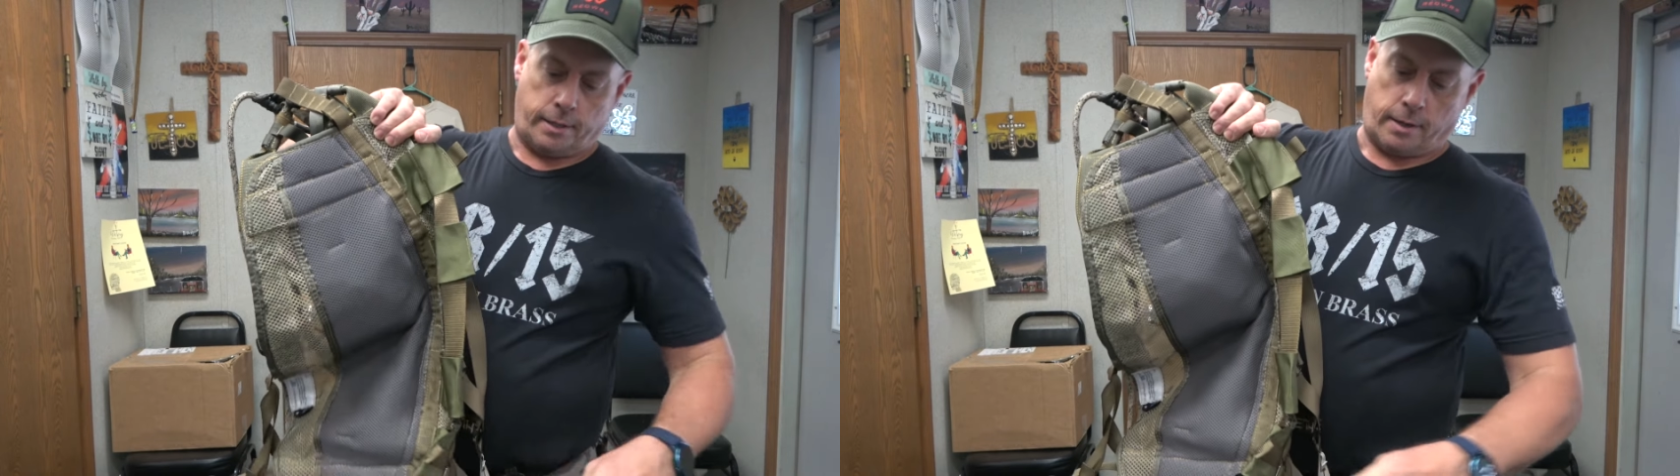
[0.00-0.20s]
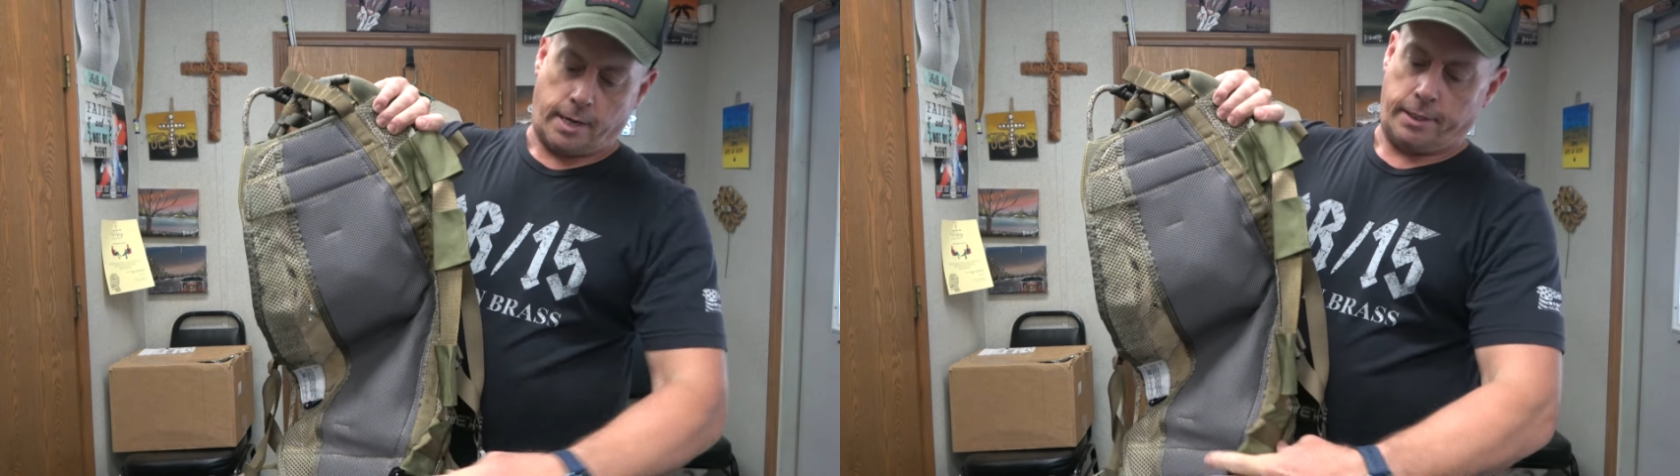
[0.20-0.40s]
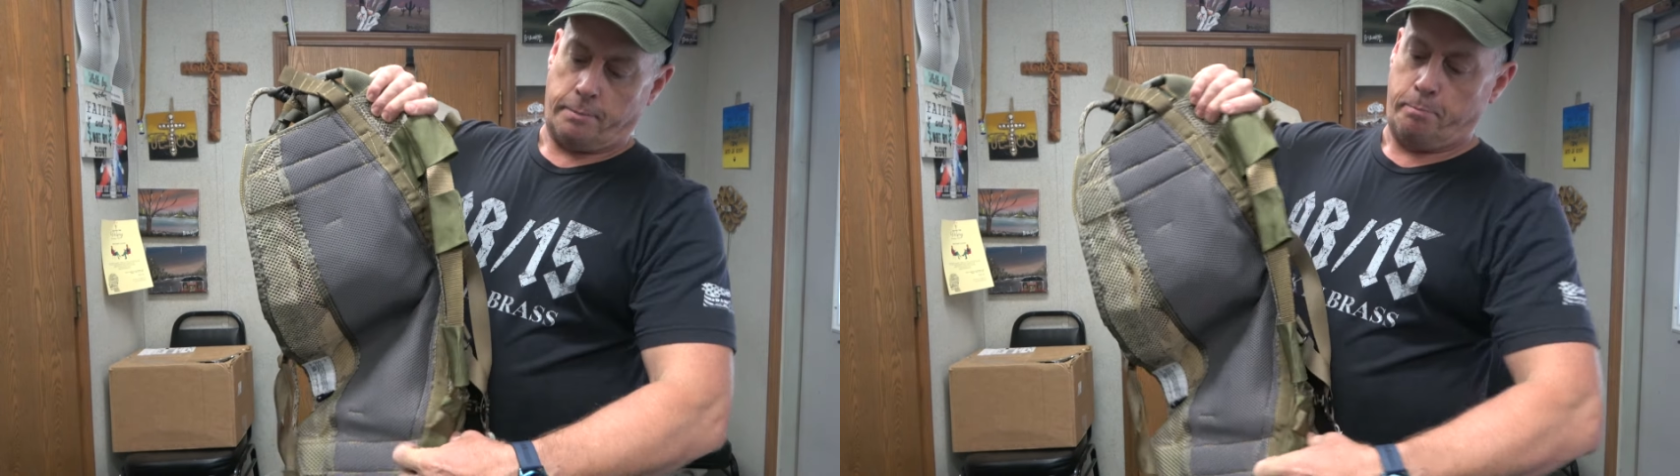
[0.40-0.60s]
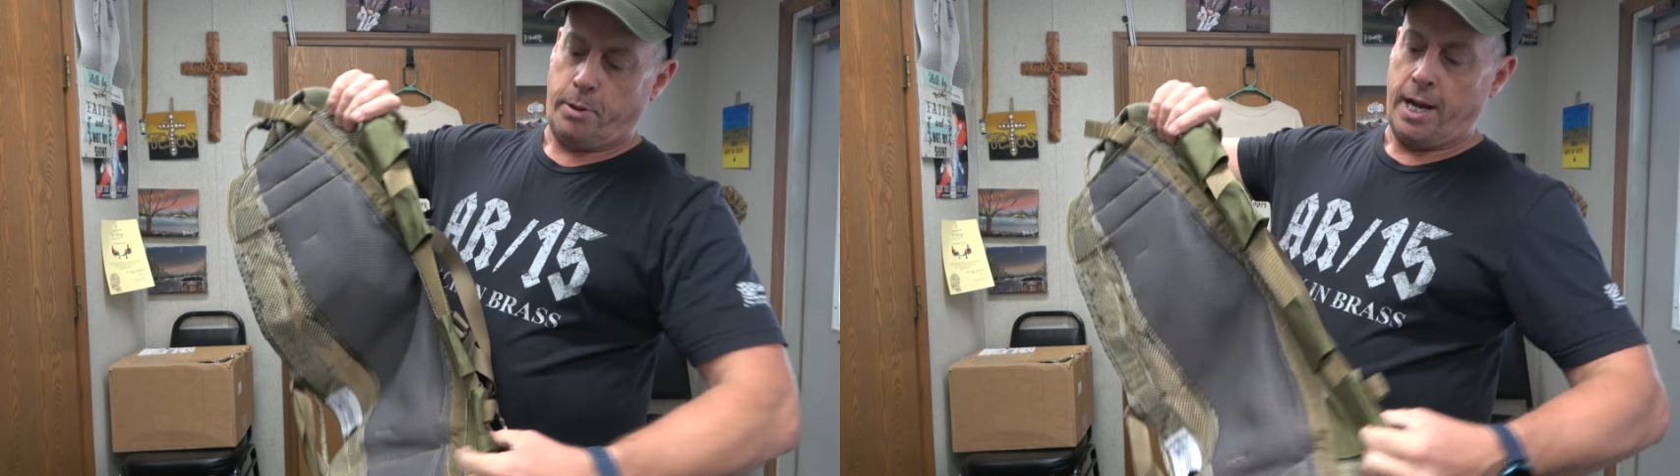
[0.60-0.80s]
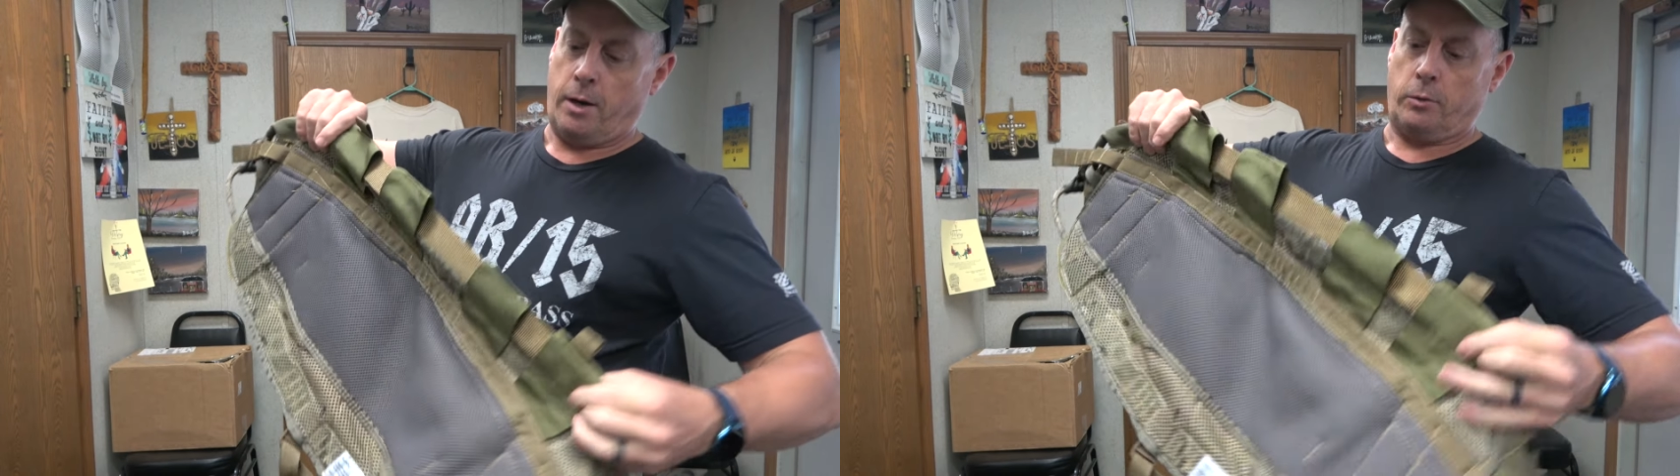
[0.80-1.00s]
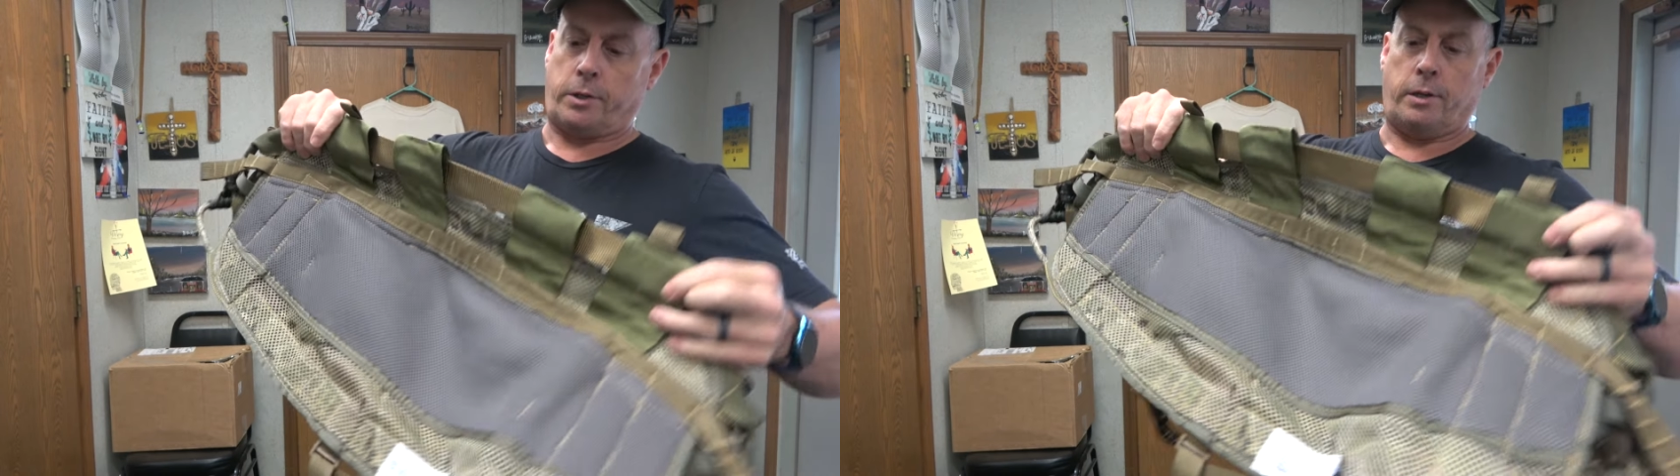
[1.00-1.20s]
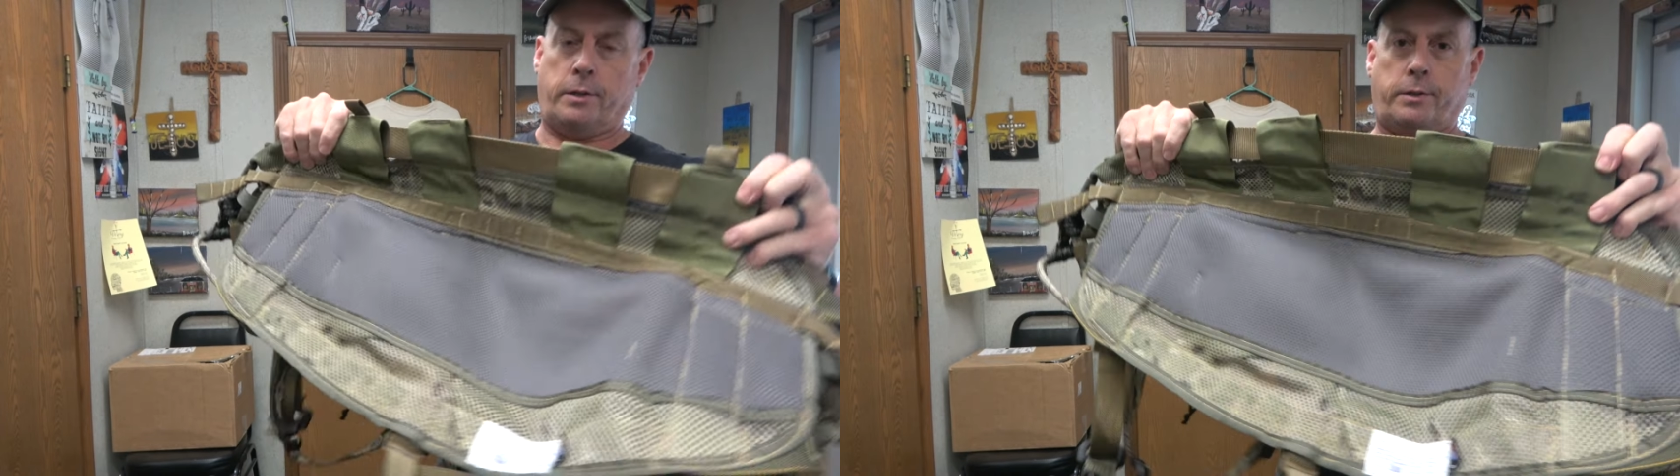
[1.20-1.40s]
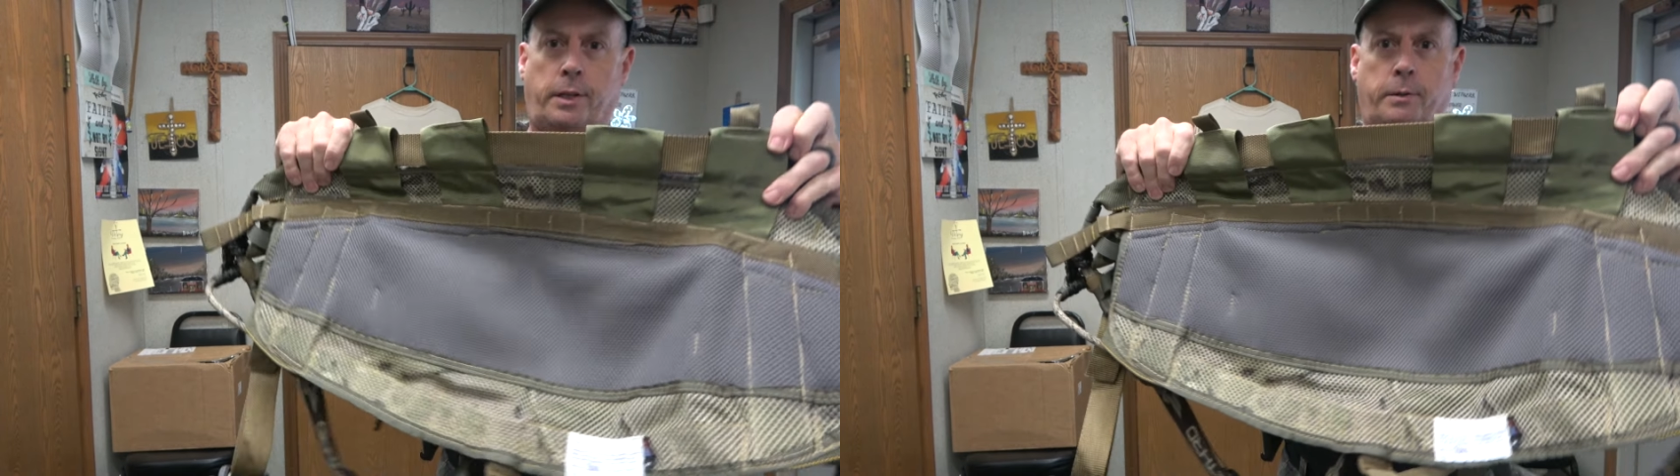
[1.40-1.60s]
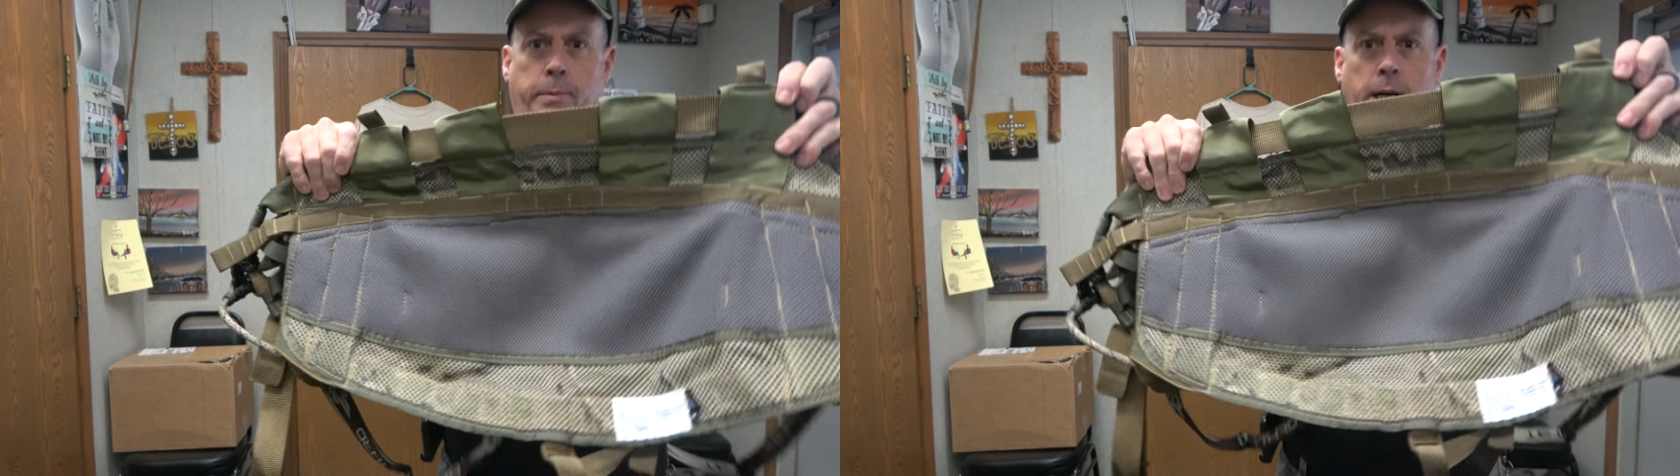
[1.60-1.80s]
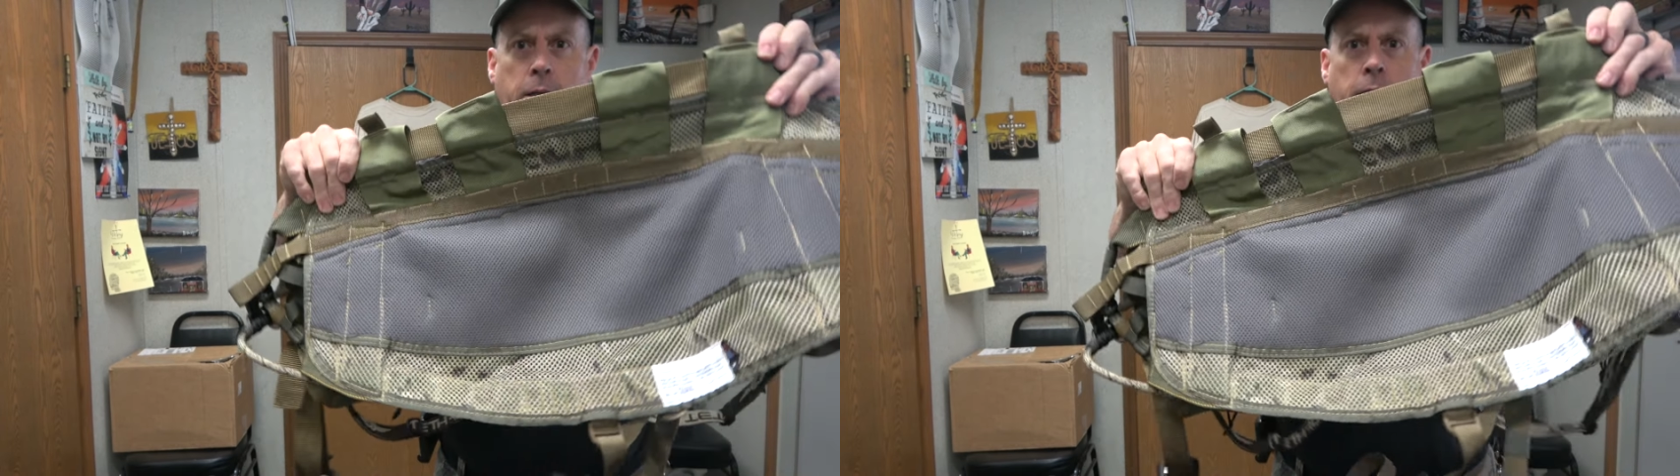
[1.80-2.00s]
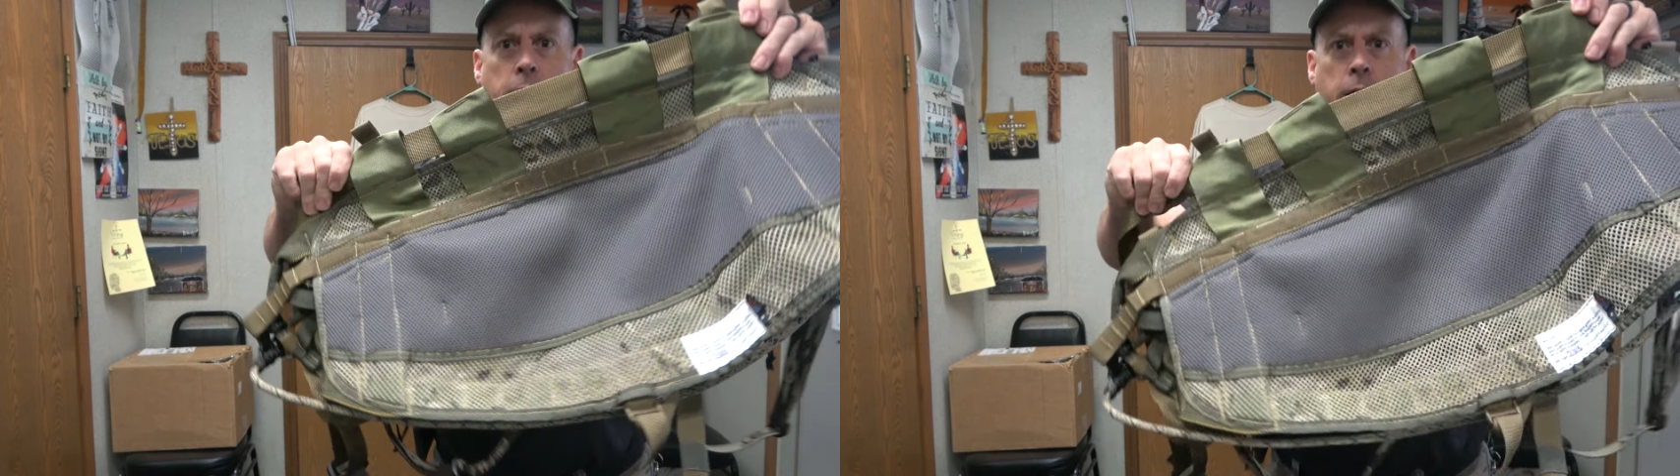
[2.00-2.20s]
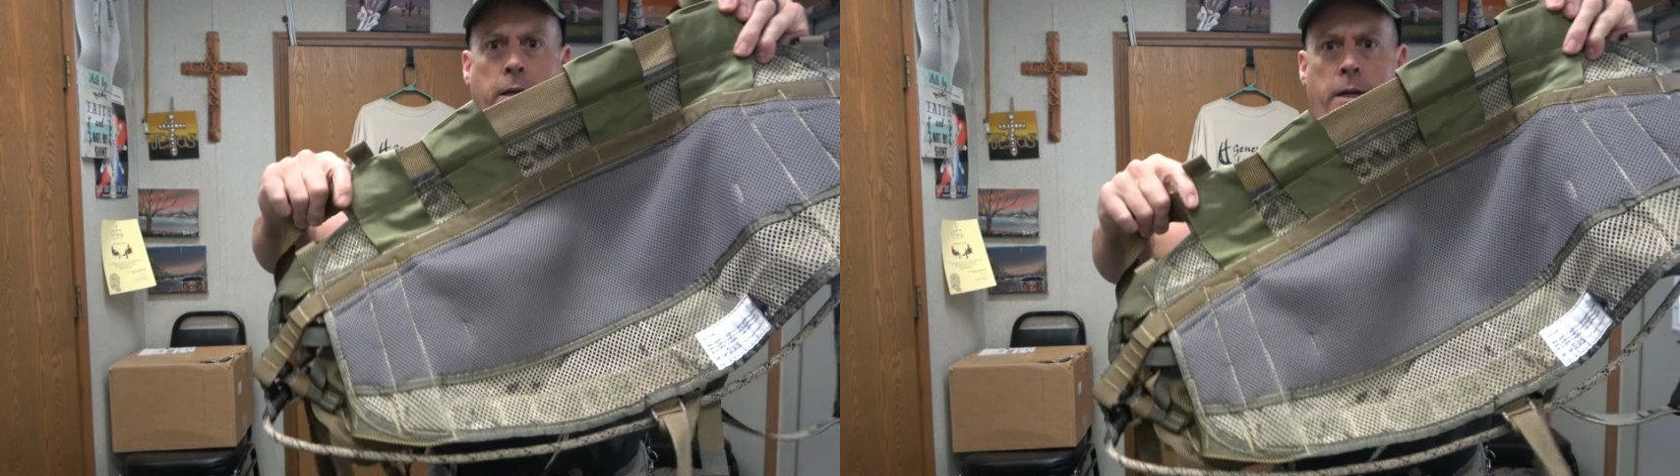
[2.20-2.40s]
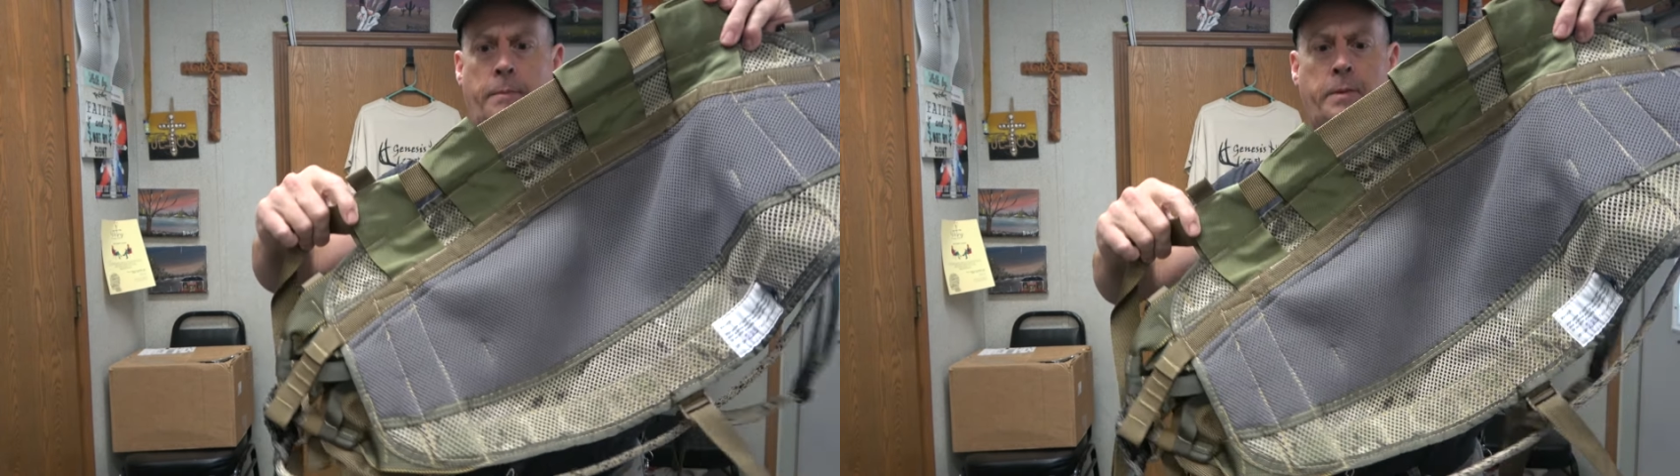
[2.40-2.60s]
All right, the belt, see the belt here?